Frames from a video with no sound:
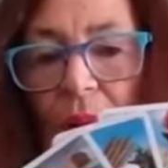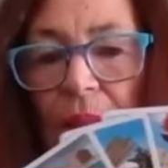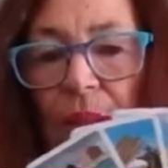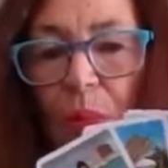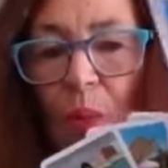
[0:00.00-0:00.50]

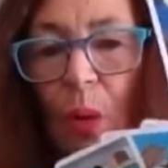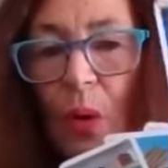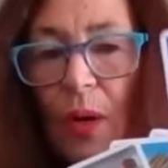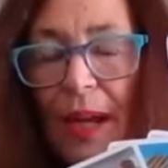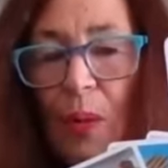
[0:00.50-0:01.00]
it's
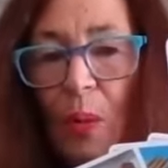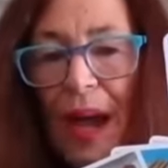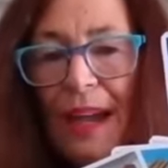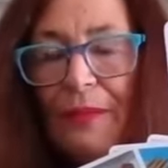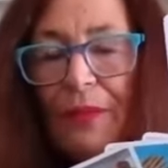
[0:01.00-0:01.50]
walking
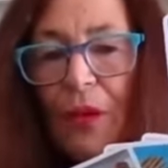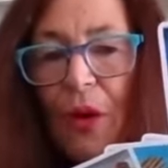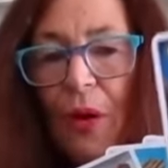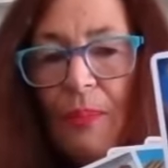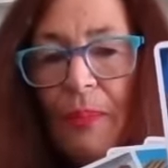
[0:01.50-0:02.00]
away
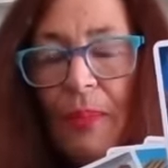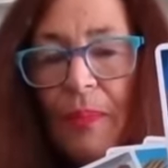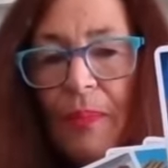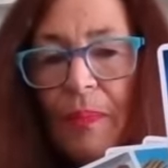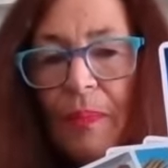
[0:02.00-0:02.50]
from